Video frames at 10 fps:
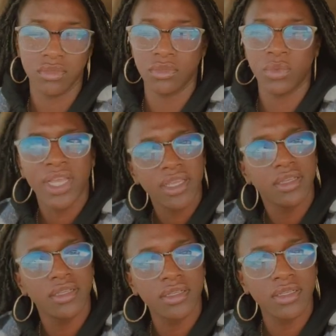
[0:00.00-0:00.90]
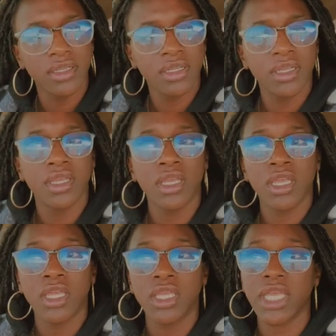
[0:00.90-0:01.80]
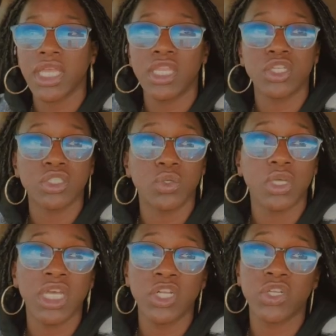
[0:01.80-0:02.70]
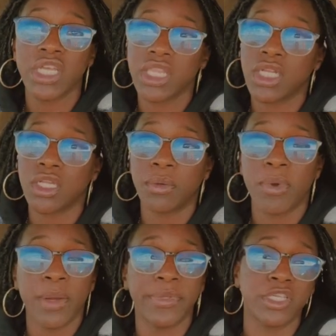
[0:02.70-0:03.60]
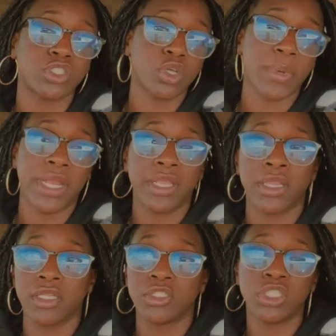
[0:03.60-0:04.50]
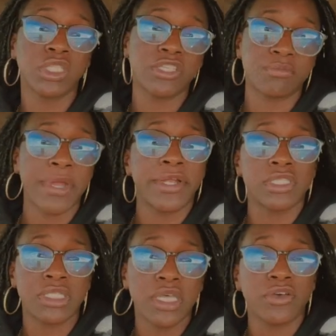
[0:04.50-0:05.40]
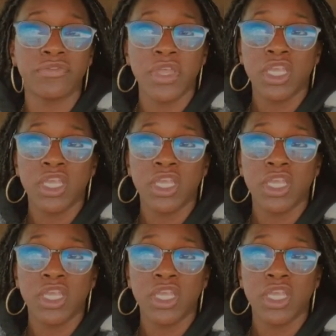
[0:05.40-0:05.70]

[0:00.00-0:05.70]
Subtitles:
What? Yeah, there's no gun or nothing in the apartment. There's nobody. She lives by herself.